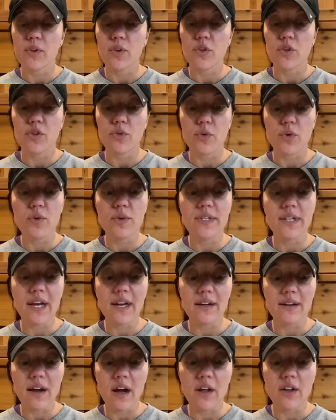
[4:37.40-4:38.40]
through
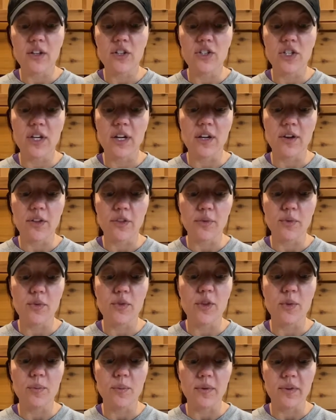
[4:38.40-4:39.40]
technology and through
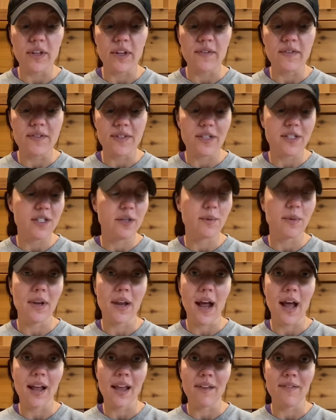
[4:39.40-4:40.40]
the belief system and
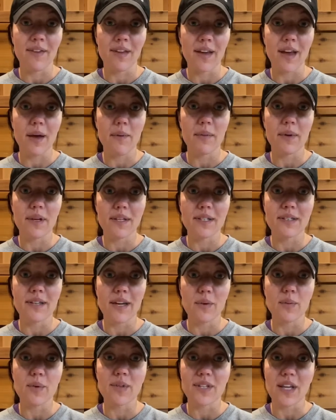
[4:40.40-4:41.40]
not giving up, his
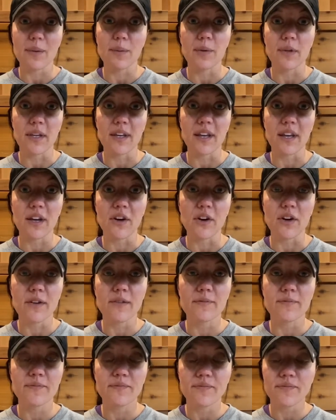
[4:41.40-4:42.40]
son was able to hear.
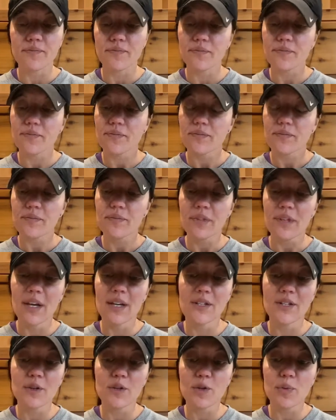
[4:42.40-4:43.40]

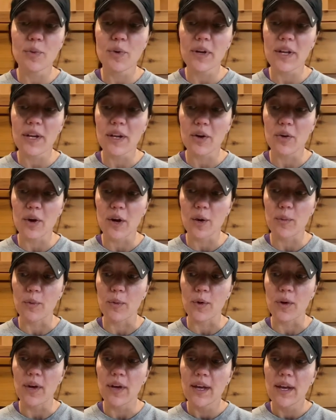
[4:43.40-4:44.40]
And so it's pretty
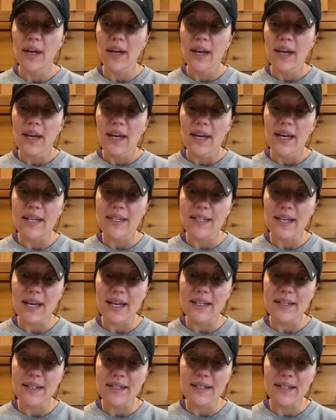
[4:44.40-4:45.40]
incredible. He
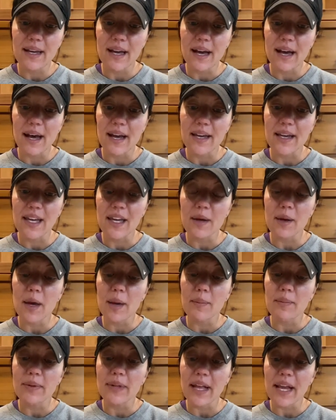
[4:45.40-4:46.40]
says uh, he
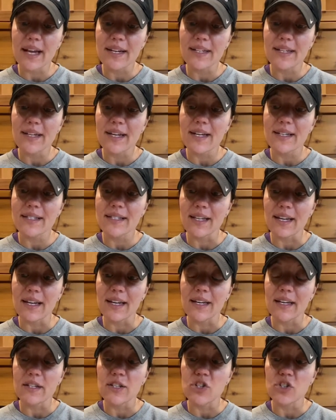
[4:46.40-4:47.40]
planted a seed
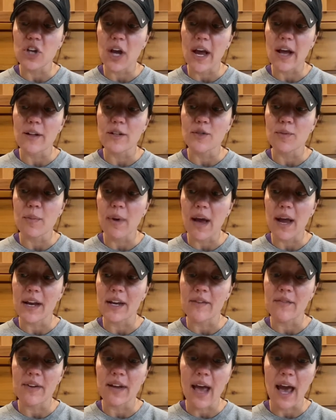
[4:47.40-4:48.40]
in his child's mind
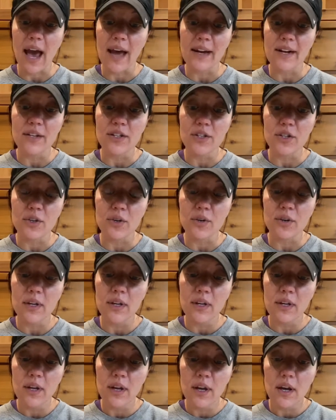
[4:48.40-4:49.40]
of an attitude
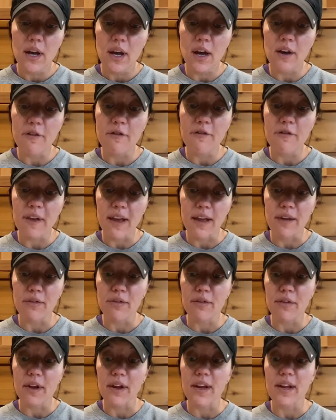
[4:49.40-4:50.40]
of
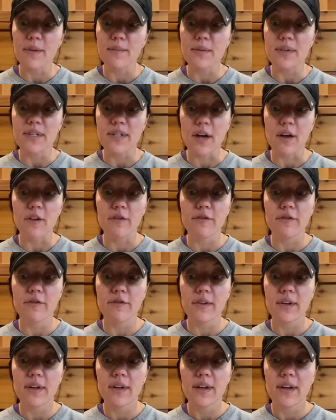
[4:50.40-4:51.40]
faith in
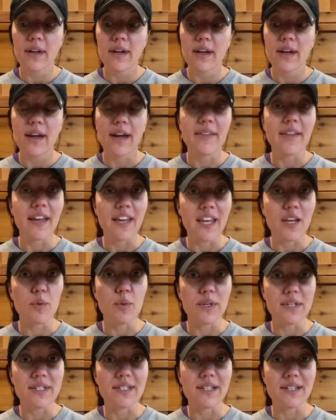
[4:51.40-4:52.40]
himself that he
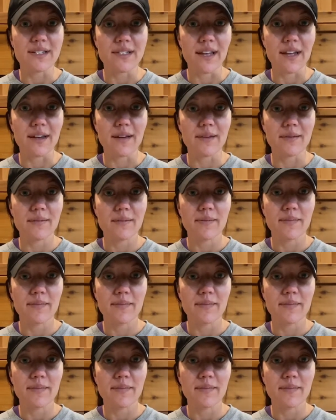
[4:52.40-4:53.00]
would succeed.